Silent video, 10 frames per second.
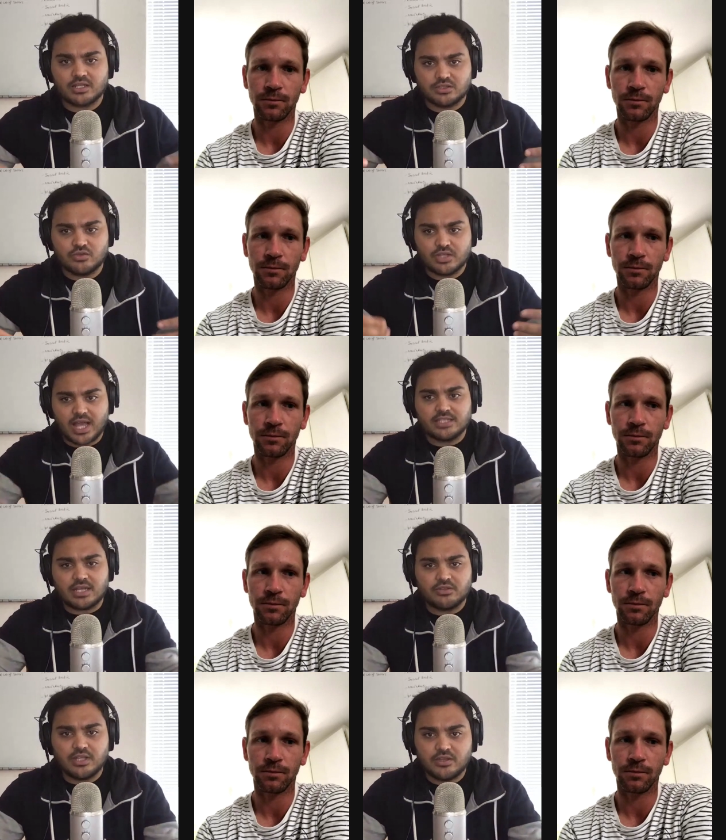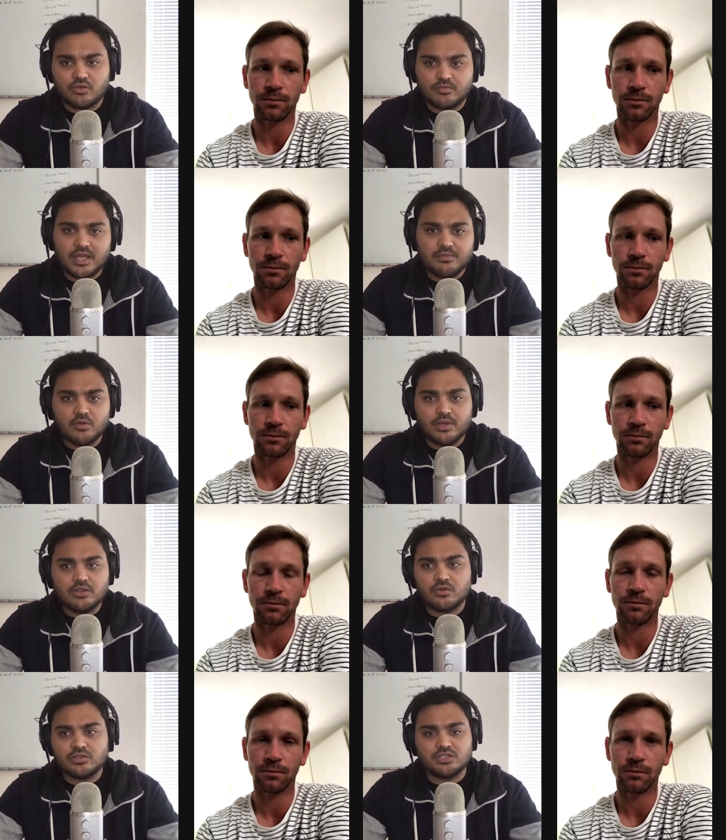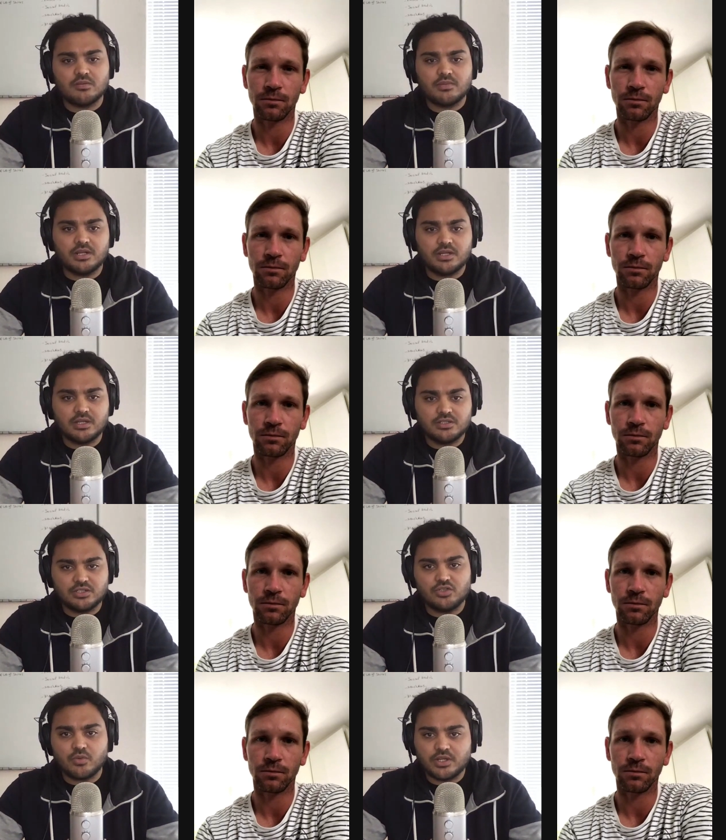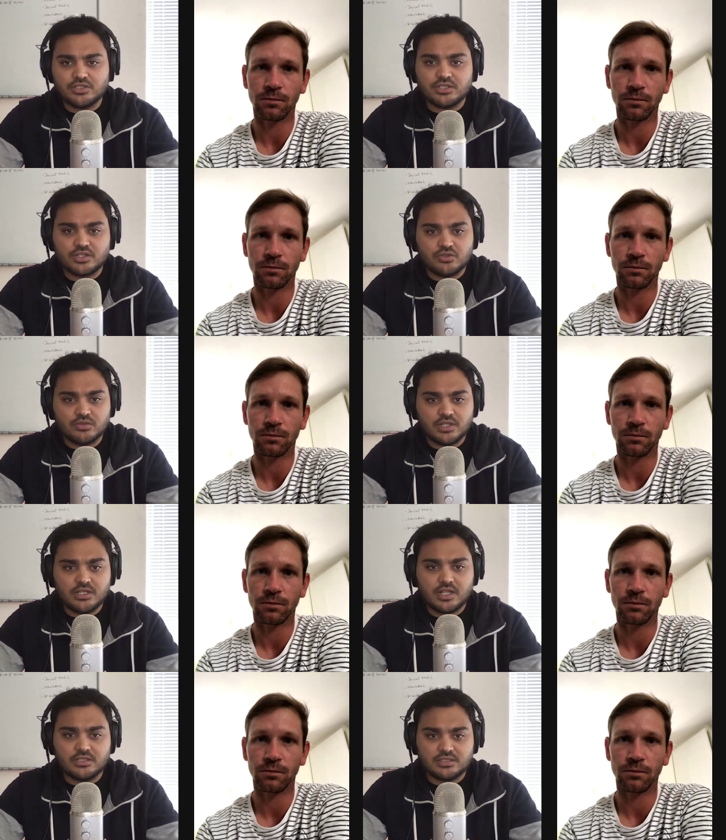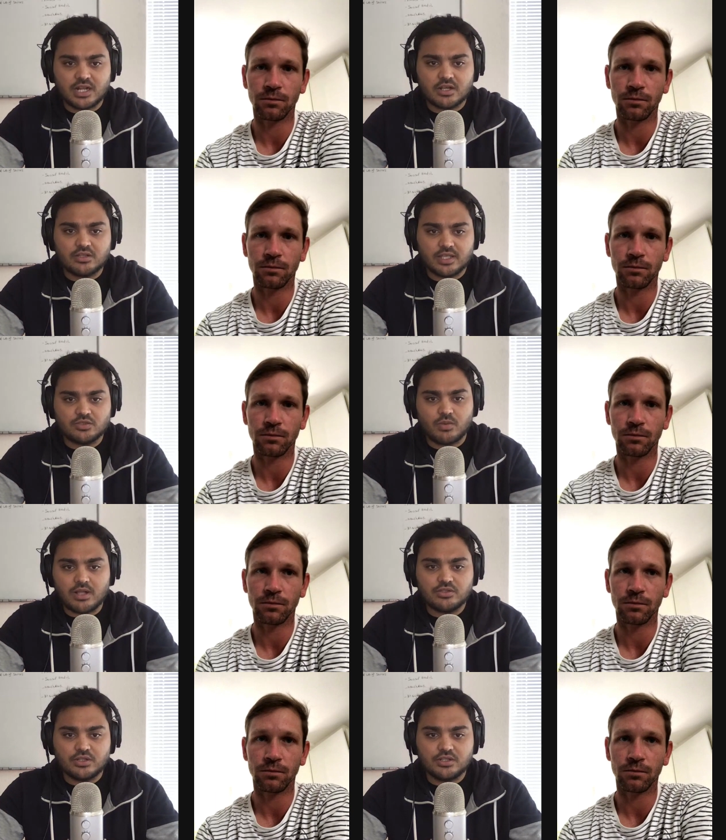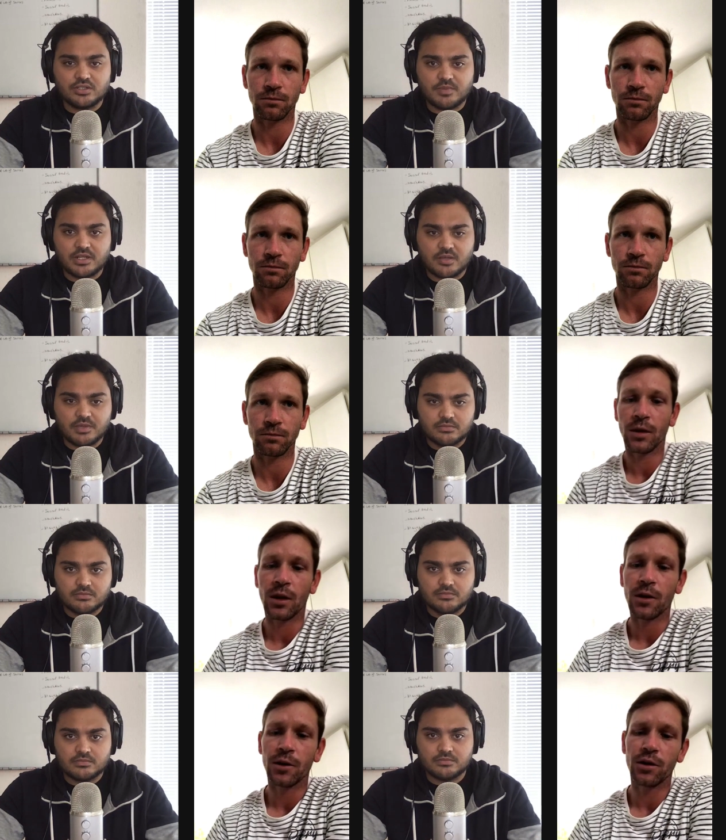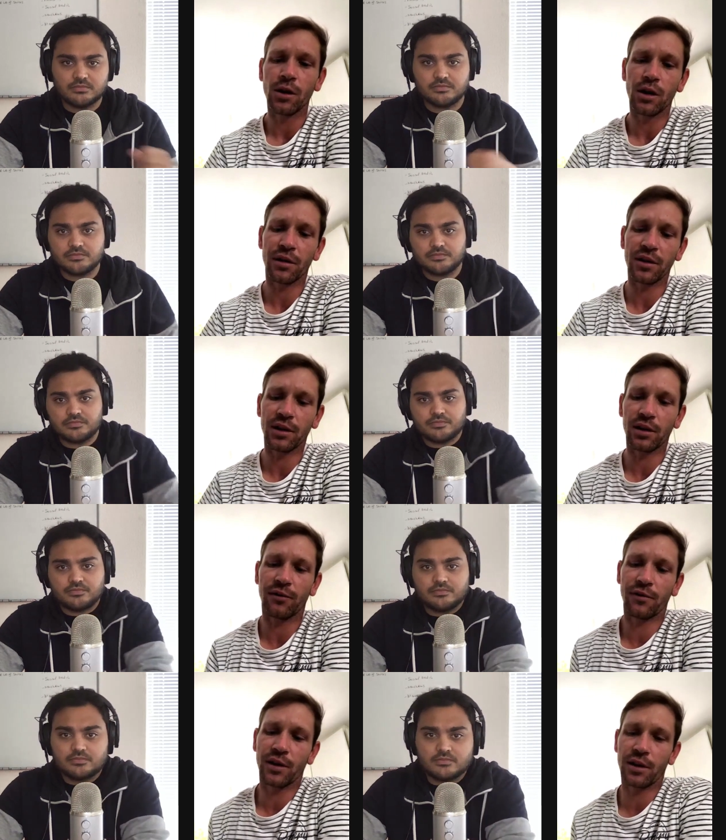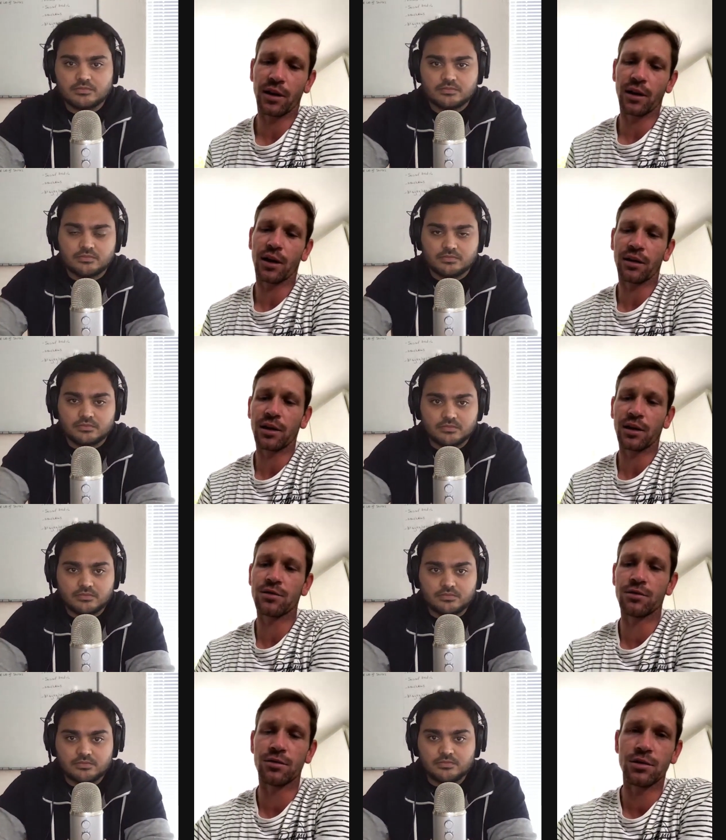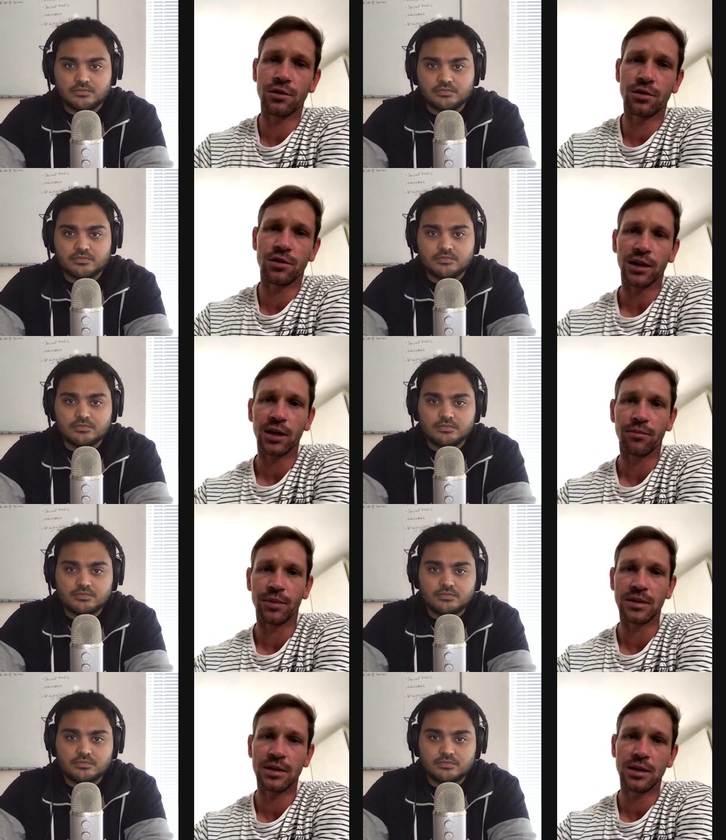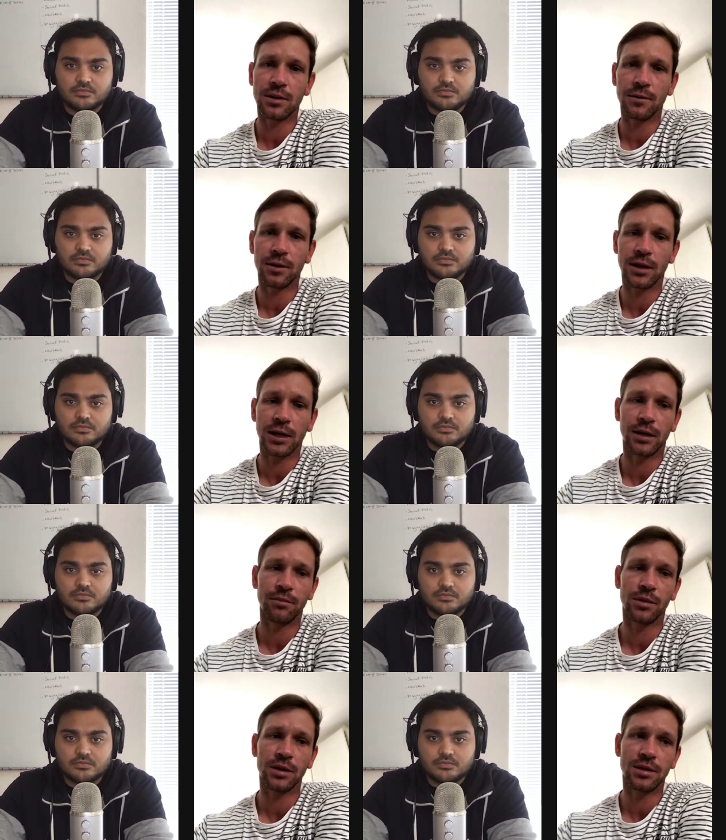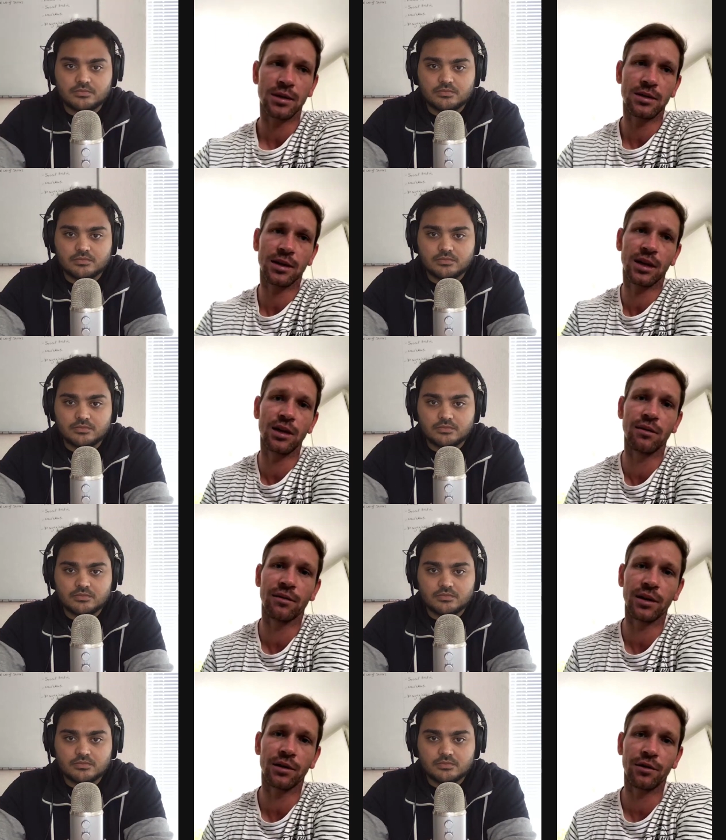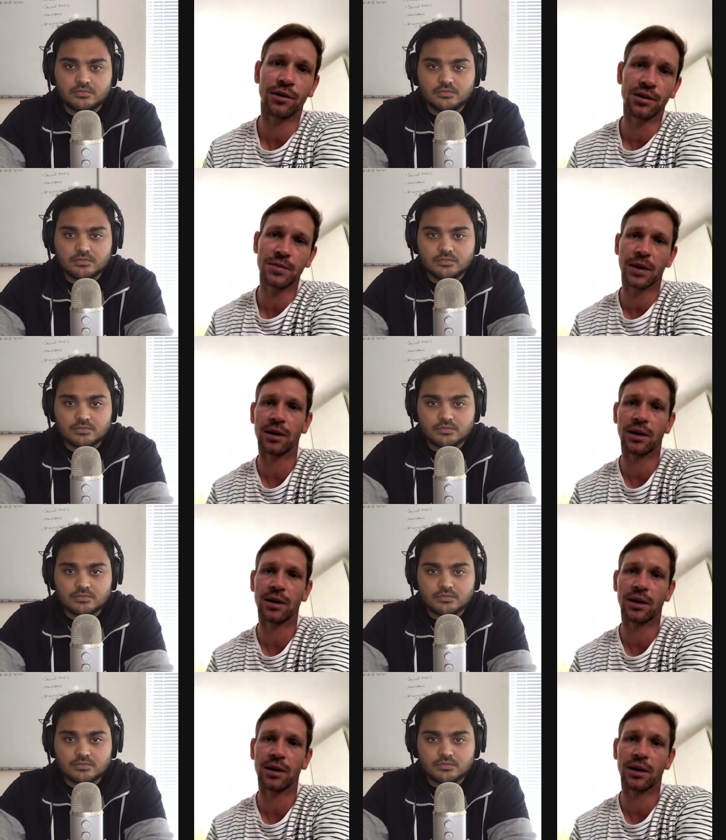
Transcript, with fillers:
Speaker 1: to guys out there that maybe went through a similar situation that you did and struggled as well during this pandemic?
Speaker 2: Yeah, I think to try and keep busy is a key thing during this